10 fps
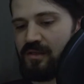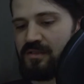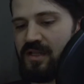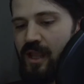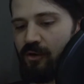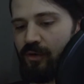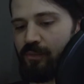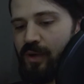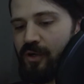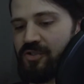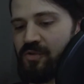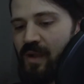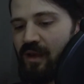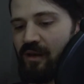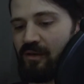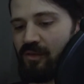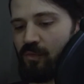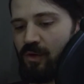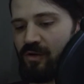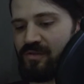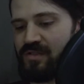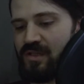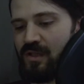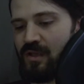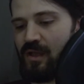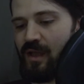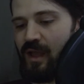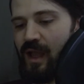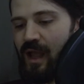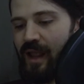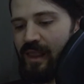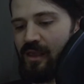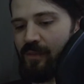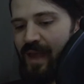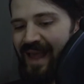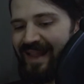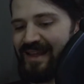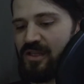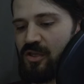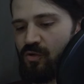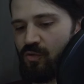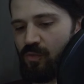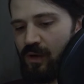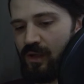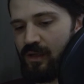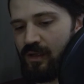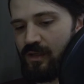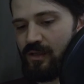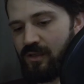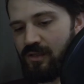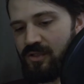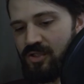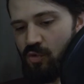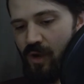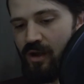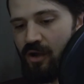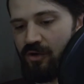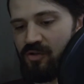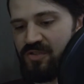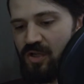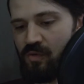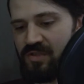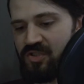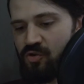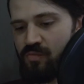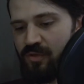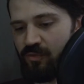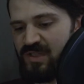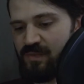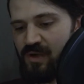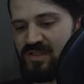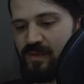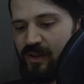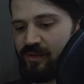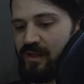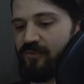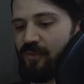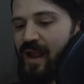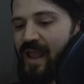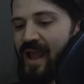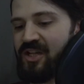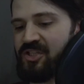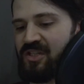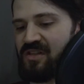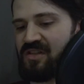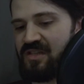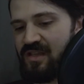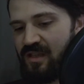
De Guerin punctuated the words. I command you. Do I not also assume the responsibility for my actions?